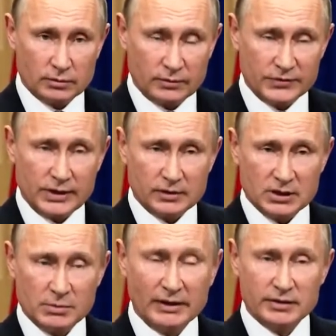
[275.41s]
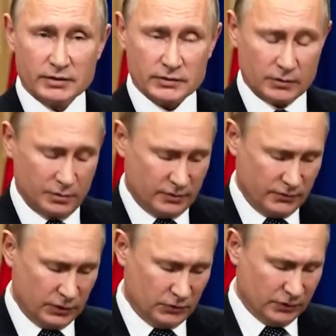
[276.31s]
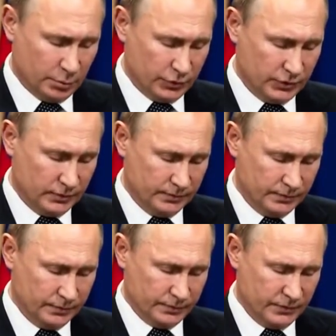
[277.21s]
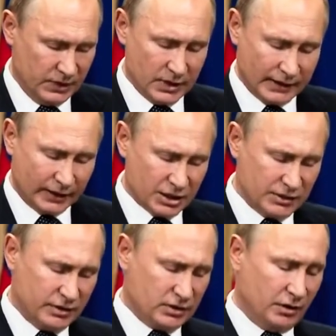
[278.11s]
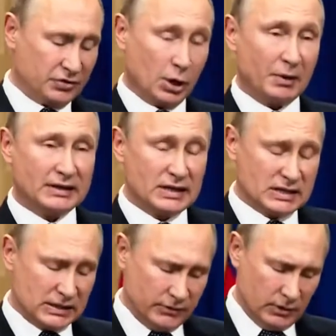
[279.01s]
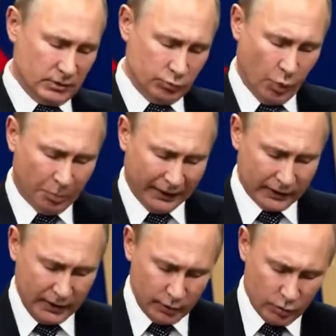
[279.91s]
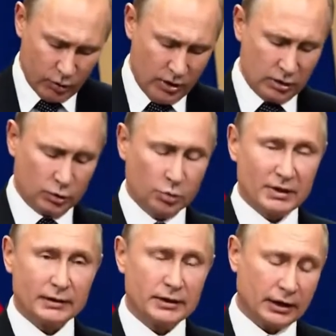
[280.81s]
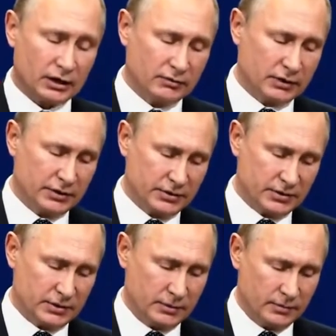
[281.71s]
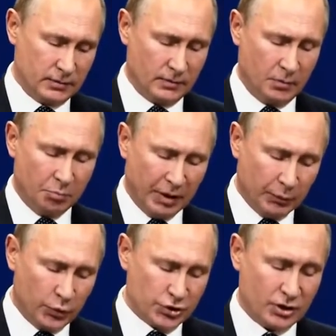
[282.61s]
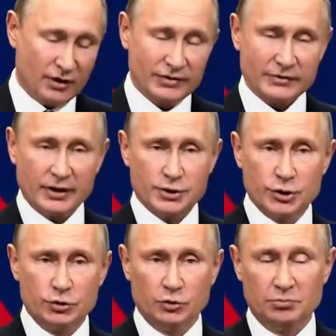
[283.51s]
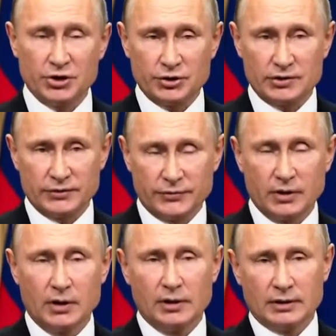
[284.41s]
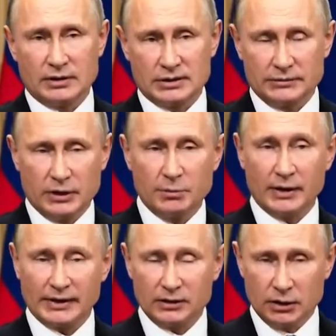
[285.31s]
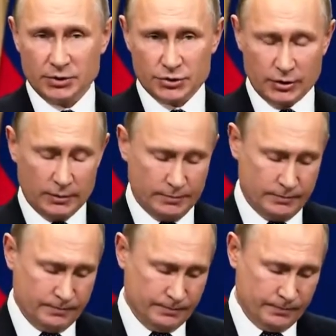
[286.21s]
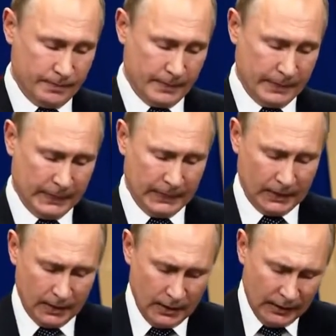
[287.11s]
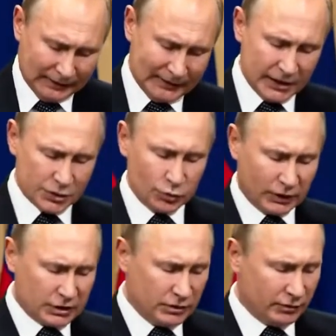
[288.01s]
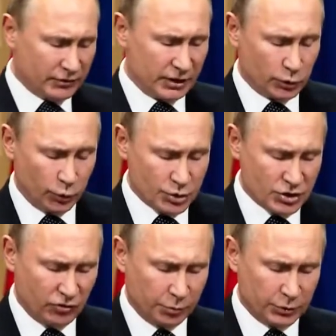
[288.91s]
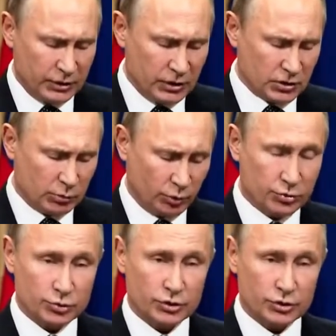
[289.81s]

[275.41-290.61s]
Russia and the United States apparently can act proactively and assume the leadership in this issue and organize the interaction to overcome humanitarian crisis and help Syrian refugees to go back to their homes.